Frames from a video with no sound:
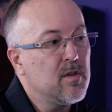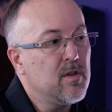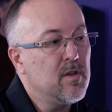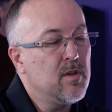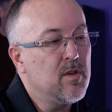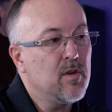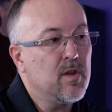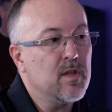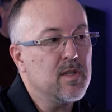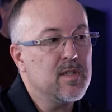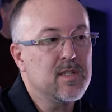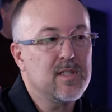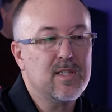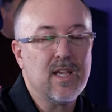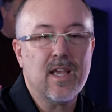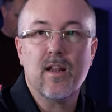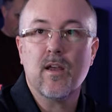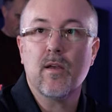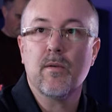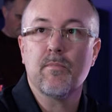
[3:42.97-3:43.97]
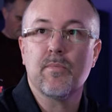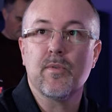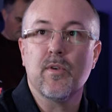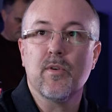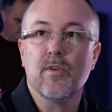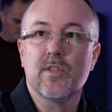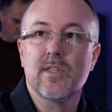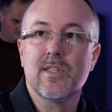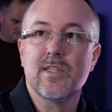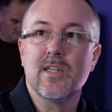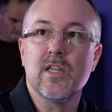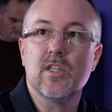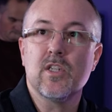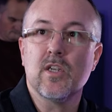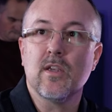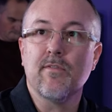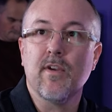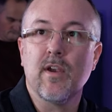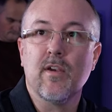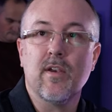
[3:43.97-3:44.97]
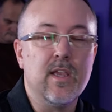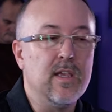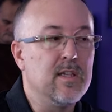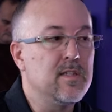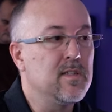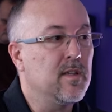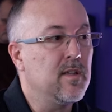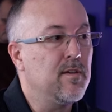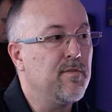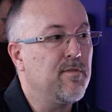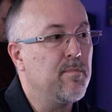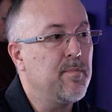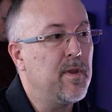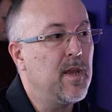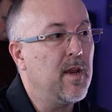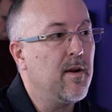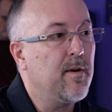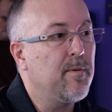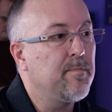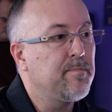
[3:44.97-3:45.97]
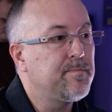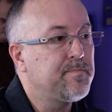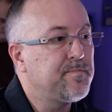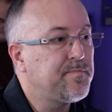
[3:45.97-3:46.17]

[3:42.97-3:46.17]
you can set up your stitching very easily from here